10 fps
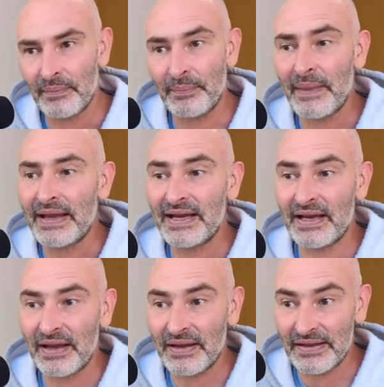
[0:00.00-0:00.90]
But
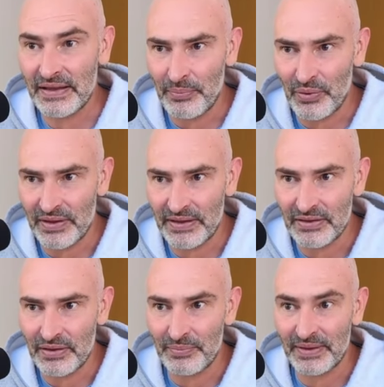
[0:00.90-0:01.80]
here the opponent is
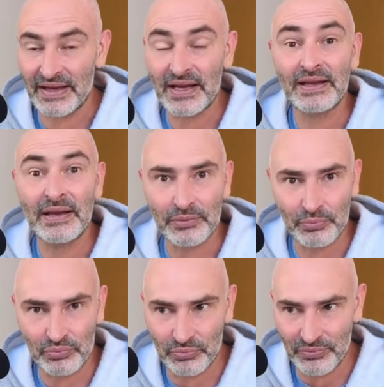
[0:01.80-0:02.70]
going to play another
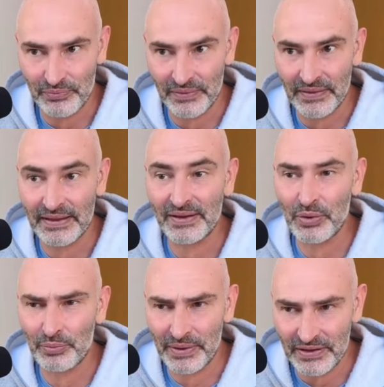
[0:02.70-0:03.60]
move. He
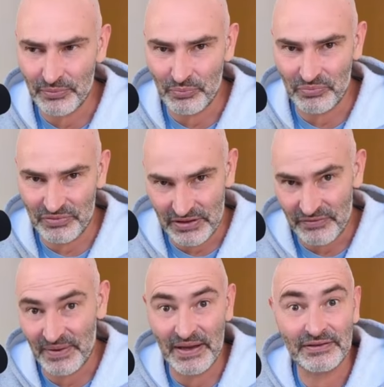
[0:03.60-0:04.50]
will play the move
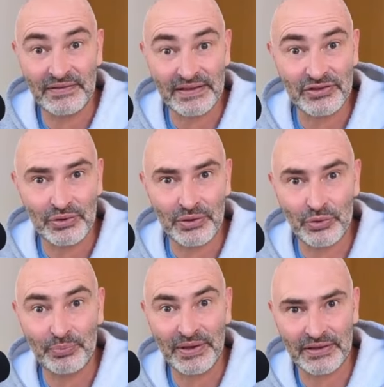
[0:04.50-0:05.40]
d5, and so he
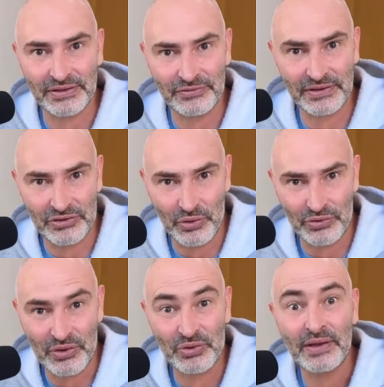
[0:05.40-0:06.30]
will be in a defense called
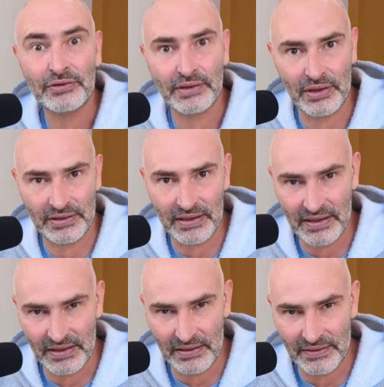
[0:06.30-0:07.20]
the Grünfeld.
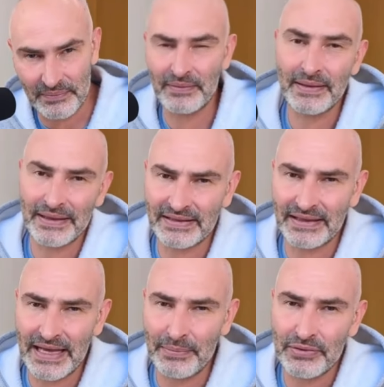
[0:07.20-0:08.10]
That's the
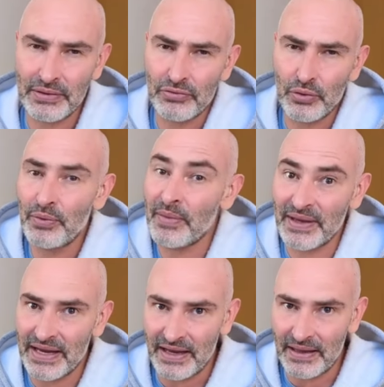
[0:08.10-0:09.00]
name of the former
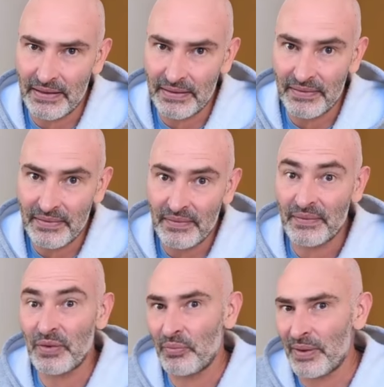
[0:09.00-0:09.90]
player
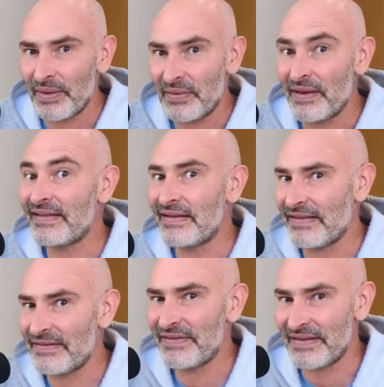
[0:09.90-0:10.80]
who popularized this
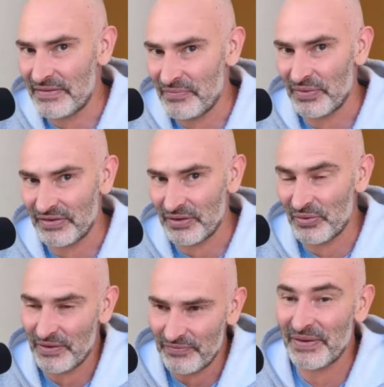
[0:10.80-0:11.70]
defense, of course, the
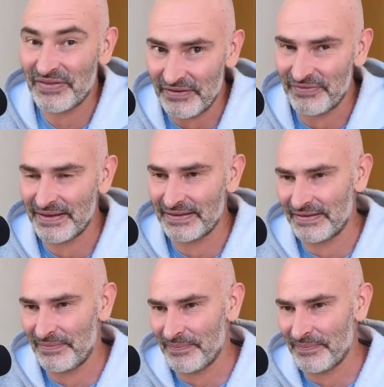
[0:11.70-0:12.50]
Grünfeld Defense.